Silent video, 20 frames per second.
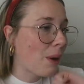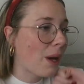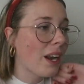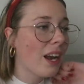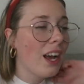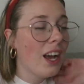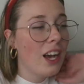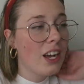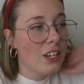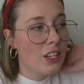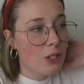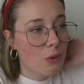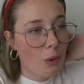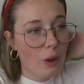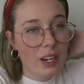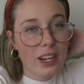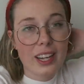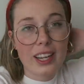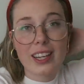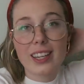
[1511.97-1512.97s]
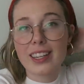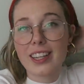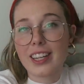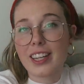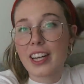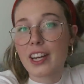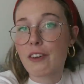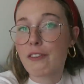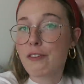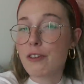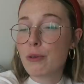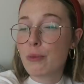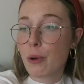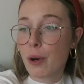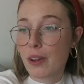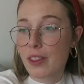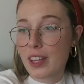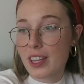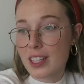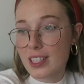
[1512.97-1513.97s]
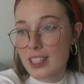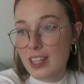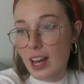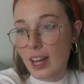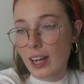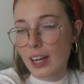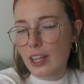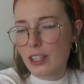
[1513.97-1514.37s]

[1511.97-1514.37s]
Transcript: but just want to get a few more things done.